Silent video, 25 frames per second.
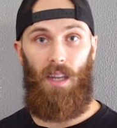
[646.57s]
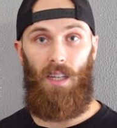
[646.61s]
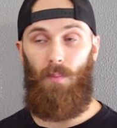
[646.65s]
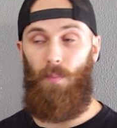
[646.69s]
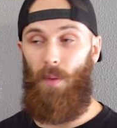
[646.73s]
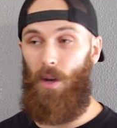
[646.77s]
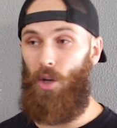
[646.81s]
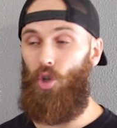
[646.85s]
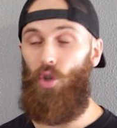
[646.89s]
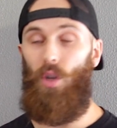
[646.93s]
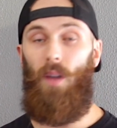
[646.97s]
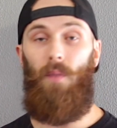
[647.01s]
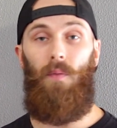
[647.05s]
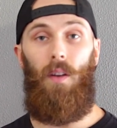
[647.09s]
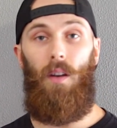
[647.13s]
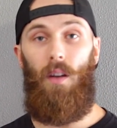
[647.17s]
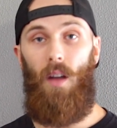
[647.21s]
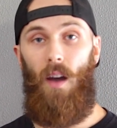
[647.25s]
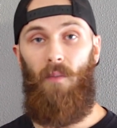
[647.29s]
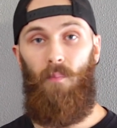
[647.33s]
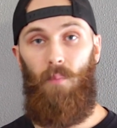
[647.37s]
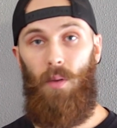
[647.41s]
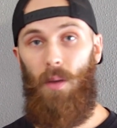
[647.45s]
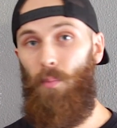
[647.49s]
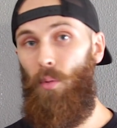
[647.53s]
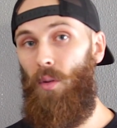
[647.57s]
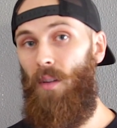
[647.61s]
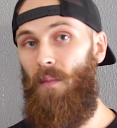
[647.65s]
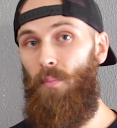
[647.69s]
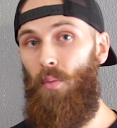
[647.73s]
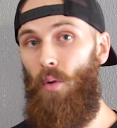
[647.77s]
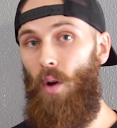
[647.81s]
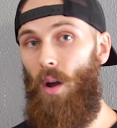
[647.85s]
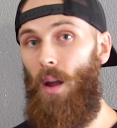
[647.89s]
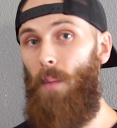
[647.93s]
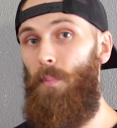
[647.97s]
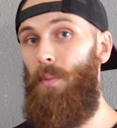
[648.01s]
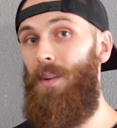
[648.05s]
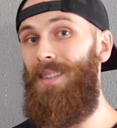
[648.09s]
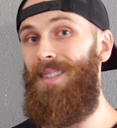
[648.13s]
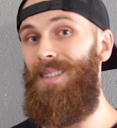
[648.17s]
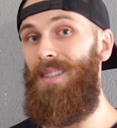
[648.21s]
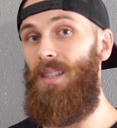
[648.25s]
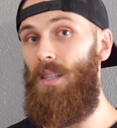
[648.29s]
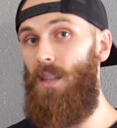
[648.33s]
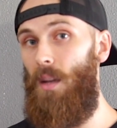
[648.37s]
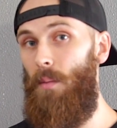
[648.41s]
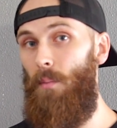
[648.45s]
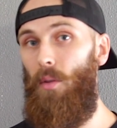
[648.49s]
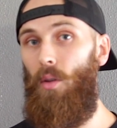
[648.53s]
especially if enough people have brought up a
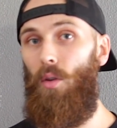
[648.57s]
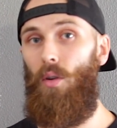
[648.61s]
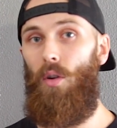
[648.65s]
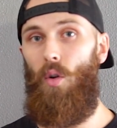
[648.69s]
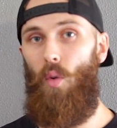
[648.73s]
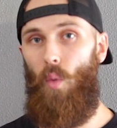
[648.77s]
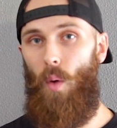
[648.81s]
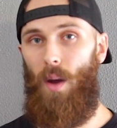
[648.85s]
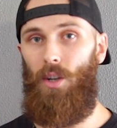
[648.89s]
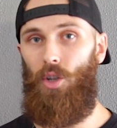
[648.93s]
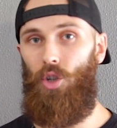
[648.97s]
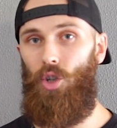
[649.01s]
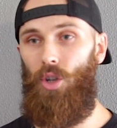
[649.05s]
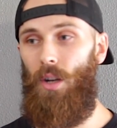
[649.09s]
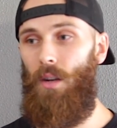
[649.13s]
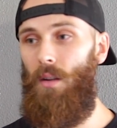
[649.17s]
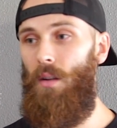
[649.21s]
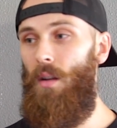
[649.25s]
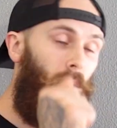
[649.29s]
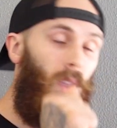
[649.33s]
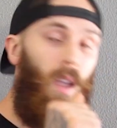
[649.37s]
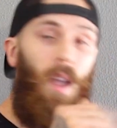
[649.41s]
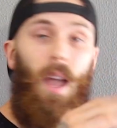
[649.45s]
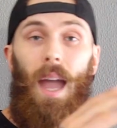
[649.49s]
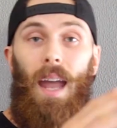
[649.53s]
similar question.